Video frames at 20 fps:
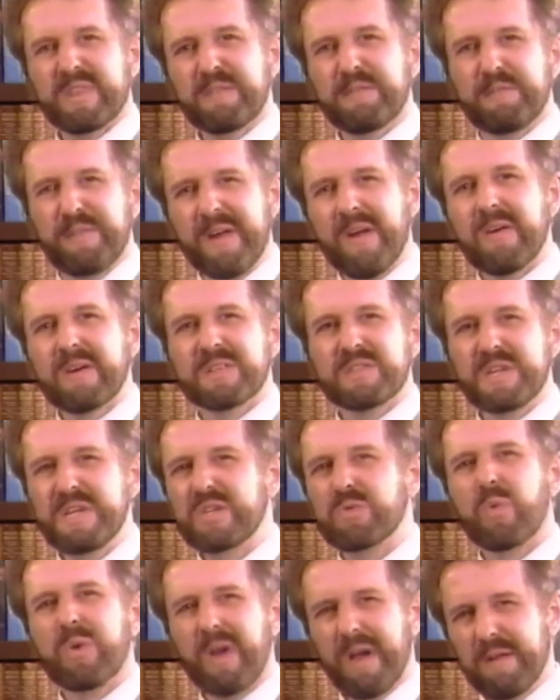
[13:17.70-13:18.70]
But the
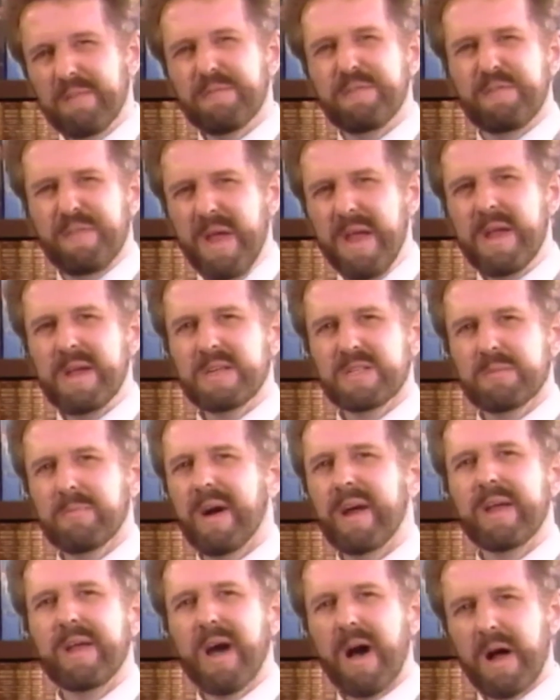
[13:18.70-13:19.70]
Pharisees were
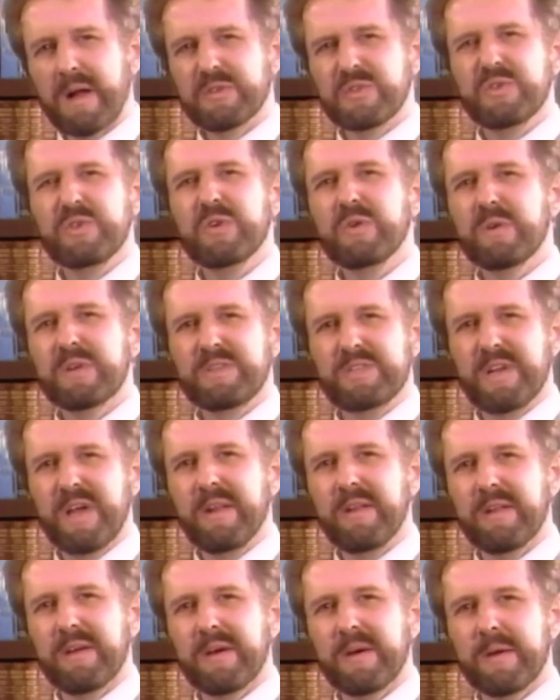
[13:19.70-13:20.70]
unfazed by God's new
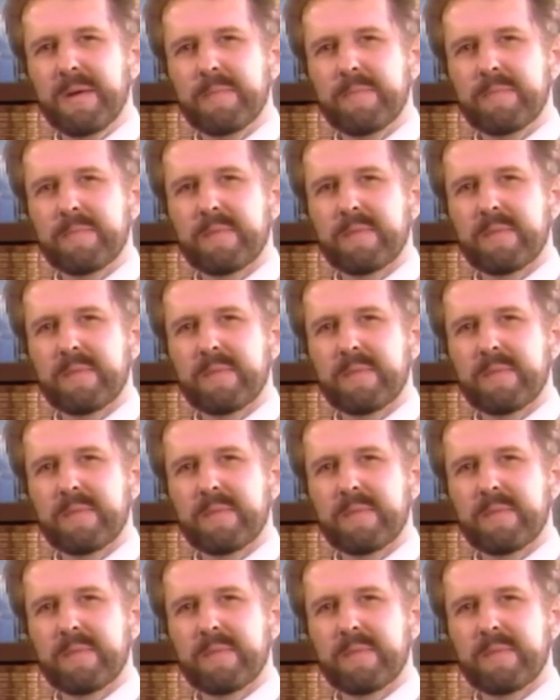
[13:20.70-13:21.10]
agenda.